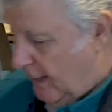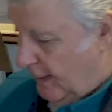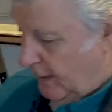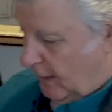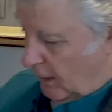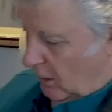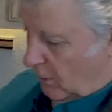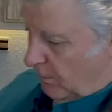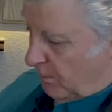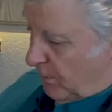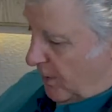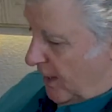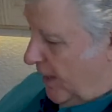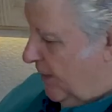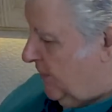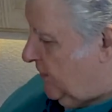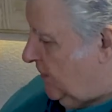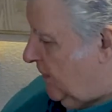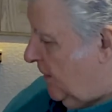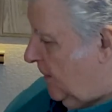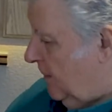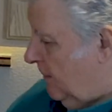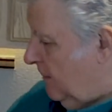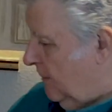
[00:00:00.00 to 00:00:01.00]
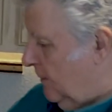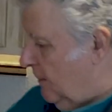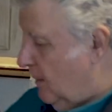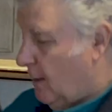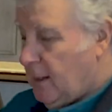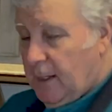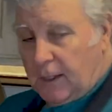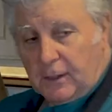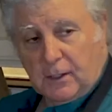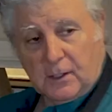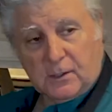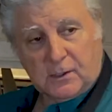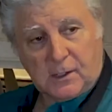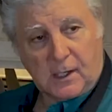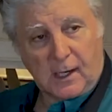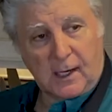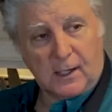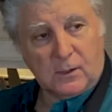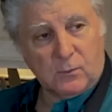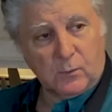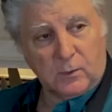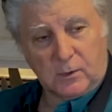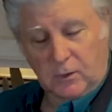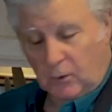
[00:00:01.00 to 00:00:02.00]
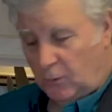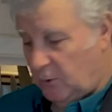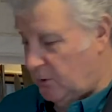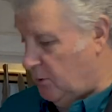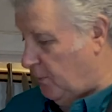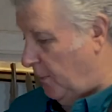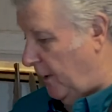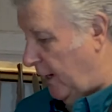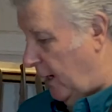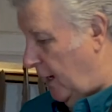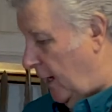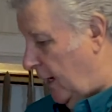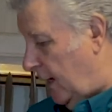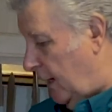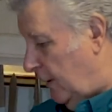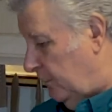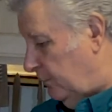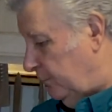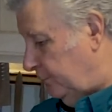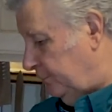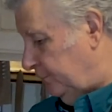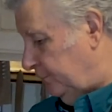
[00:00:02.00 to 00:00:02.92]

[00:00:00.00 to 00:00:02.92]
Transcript: Adding our pasta. In this case, we're doing spaghetti.